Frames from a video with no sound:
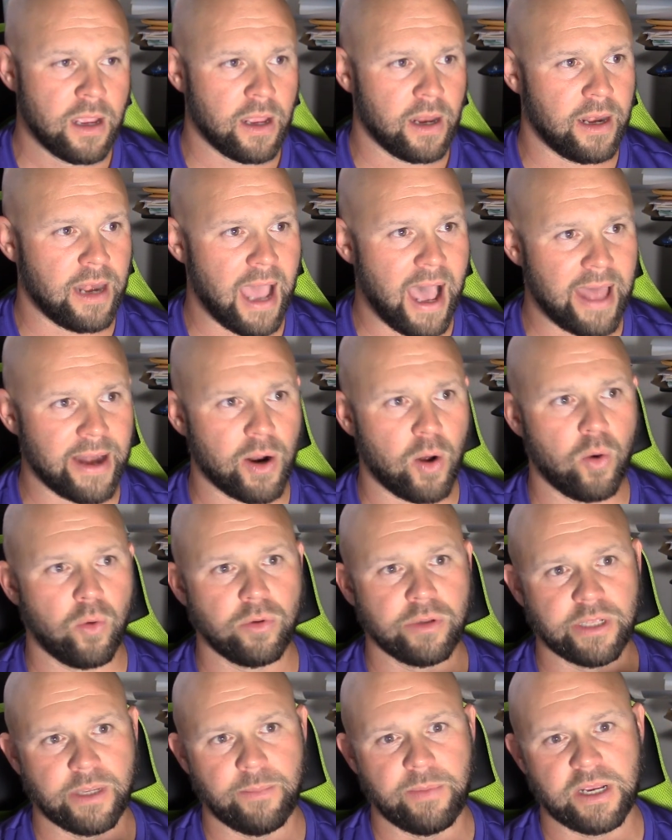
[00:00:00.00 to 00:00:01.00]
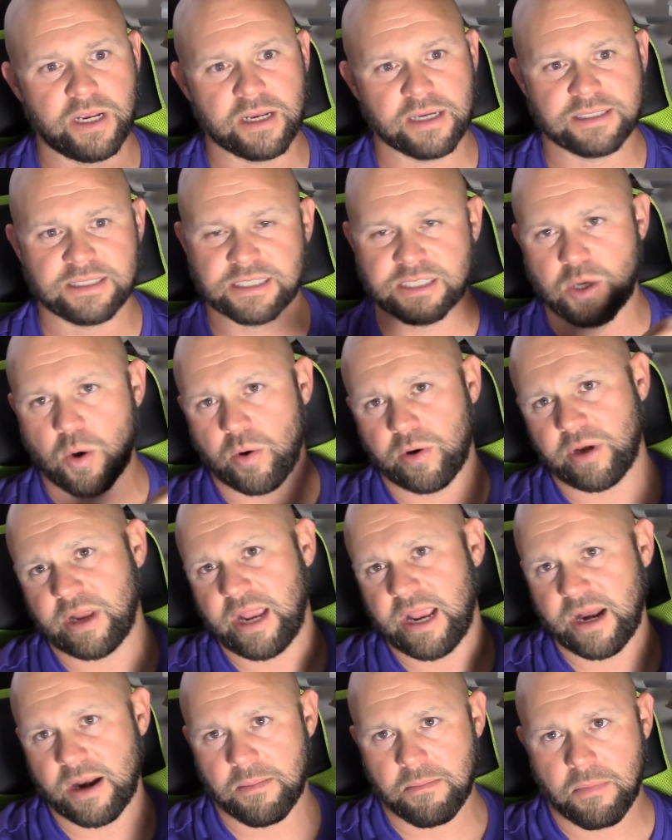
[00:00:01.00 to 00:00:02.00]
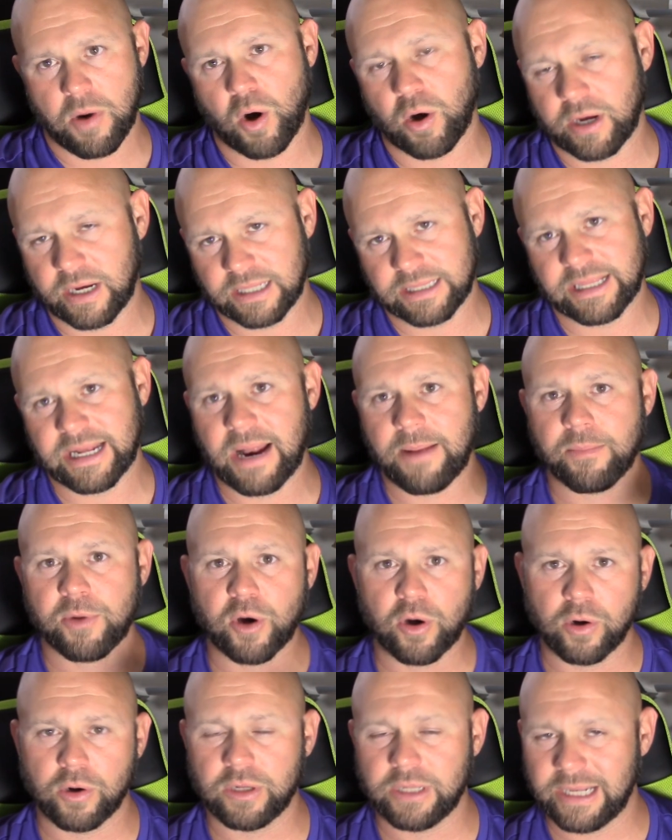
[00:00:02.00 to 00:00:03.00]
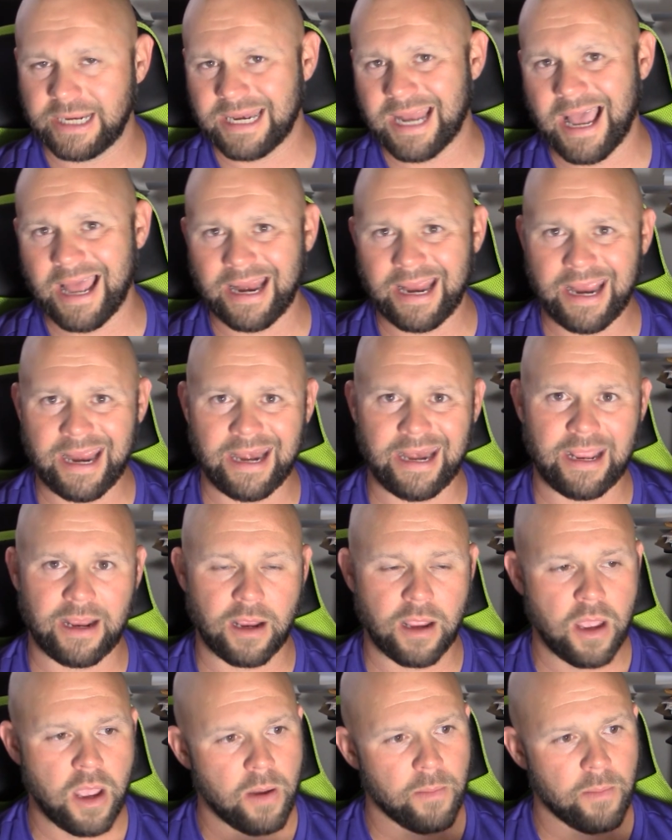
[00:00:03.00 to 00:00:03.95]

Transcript: not only because it's going to hit a market that I'm currently not hitting,